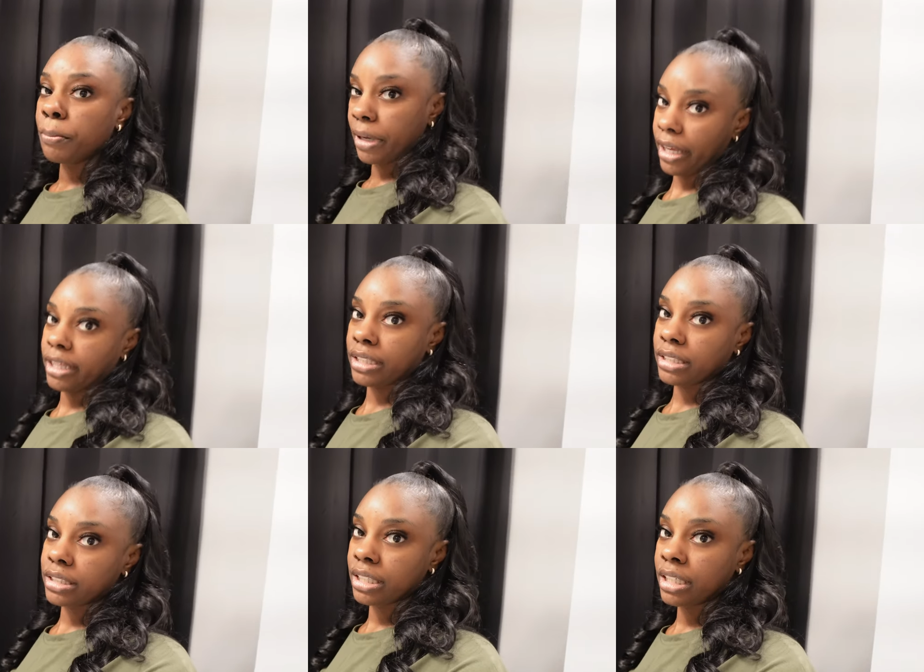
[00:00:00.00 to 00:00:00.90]
but
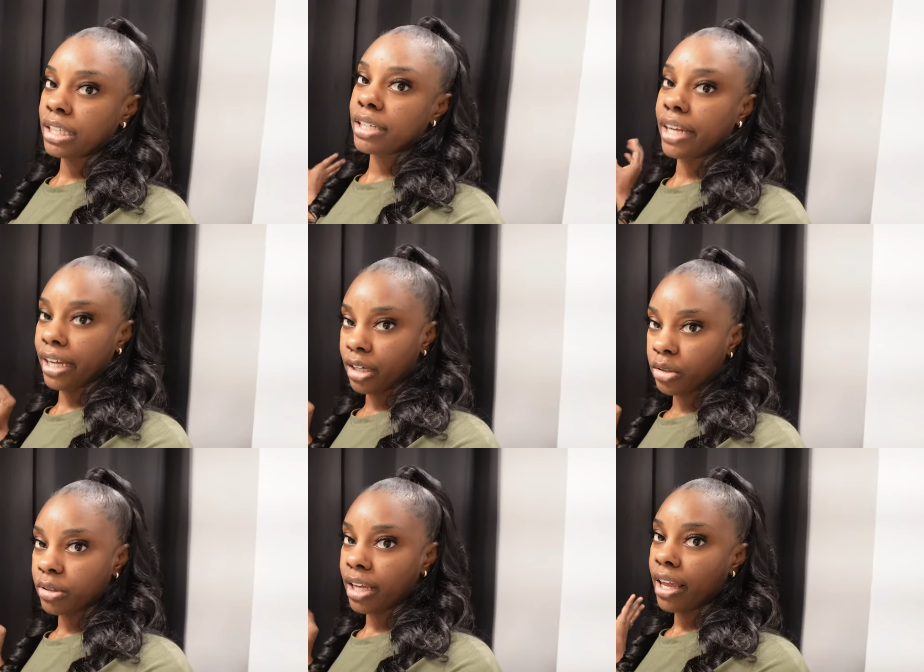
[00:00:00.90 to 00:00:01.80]

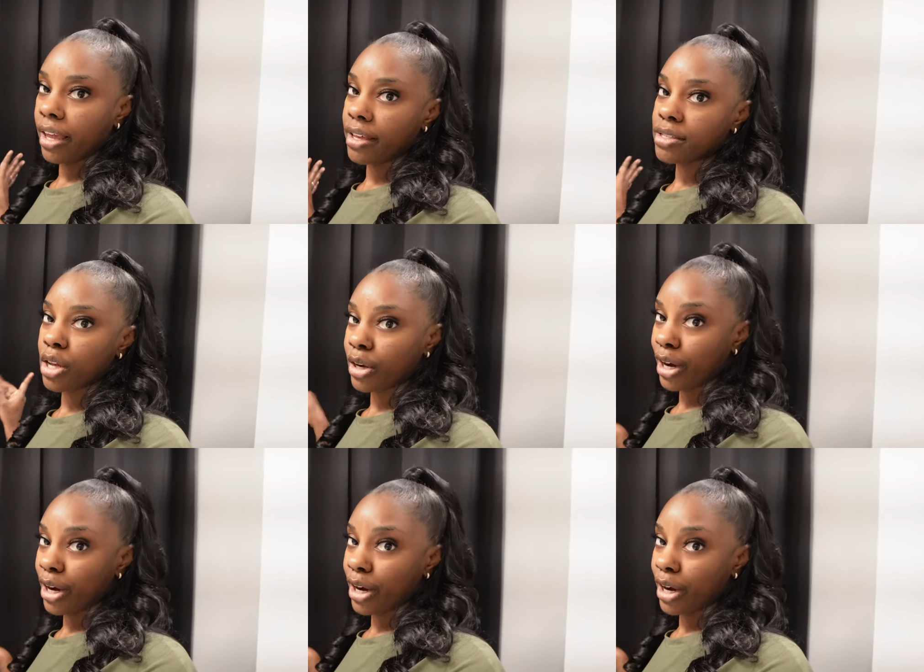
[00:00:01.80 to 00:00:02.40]
now it has a